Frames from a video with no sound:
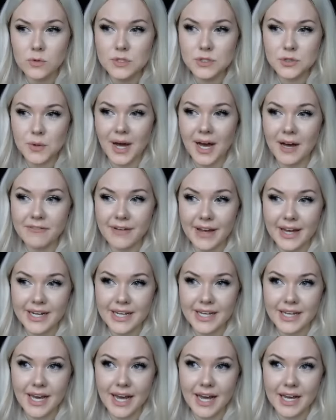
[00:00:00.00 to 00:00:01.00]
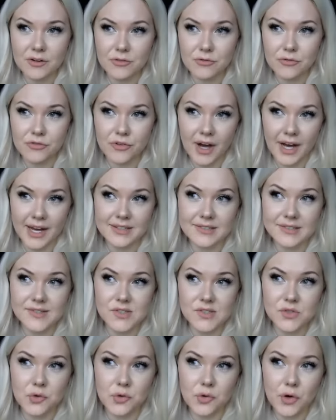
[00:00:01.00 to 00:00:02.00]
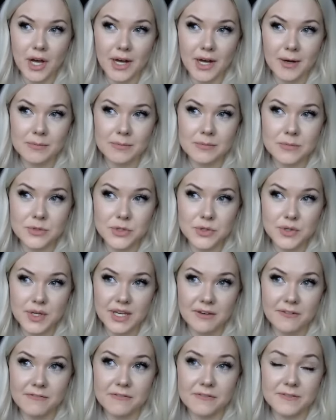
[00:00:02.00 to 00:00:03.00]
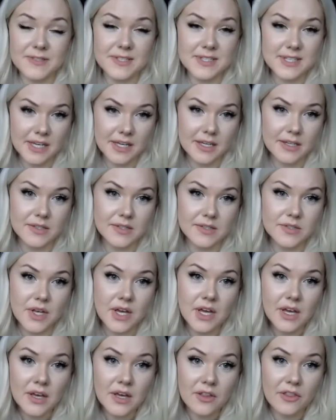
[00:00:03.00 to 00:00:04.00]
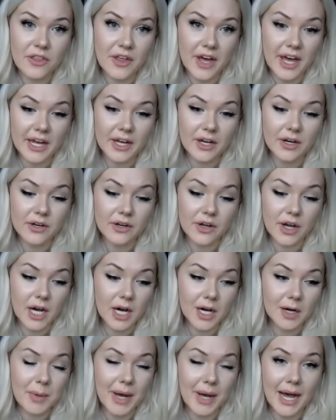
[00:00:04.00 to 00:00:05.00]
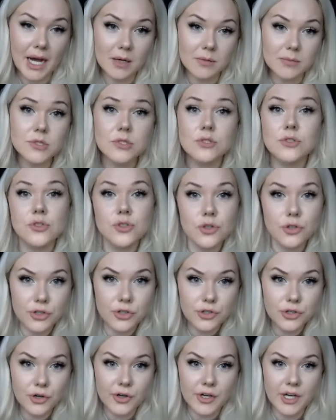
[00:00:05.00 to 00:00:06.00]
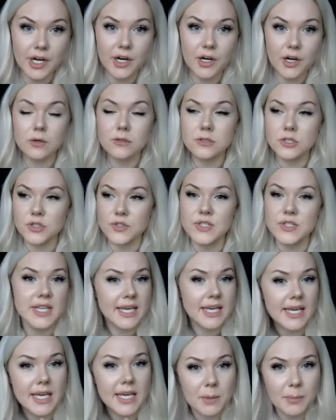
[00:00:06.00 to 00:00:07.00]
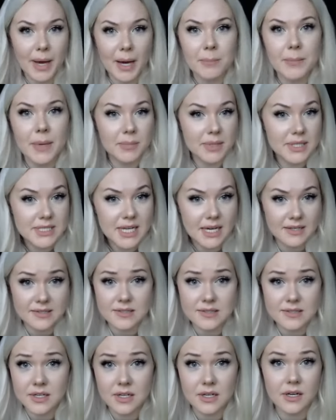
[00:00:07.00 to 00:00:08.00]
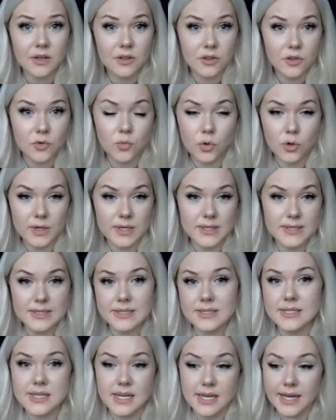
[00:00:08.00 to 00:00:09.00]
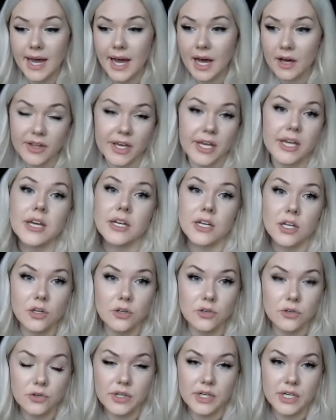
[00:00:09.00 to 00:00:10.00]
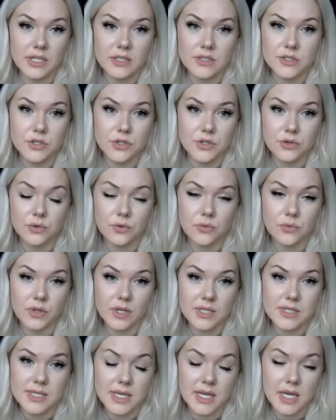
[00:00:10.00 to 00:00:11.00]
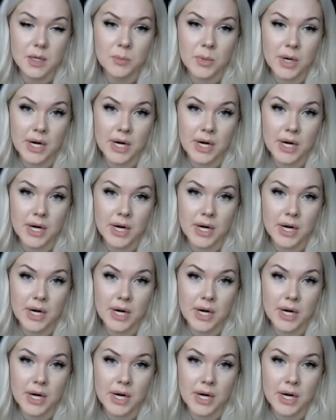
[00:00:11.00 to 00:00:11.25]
Would you have any advice to give singers that are perhaps new to yoga or just thinking about maybe testing the waters and seeing how they can include it into their singing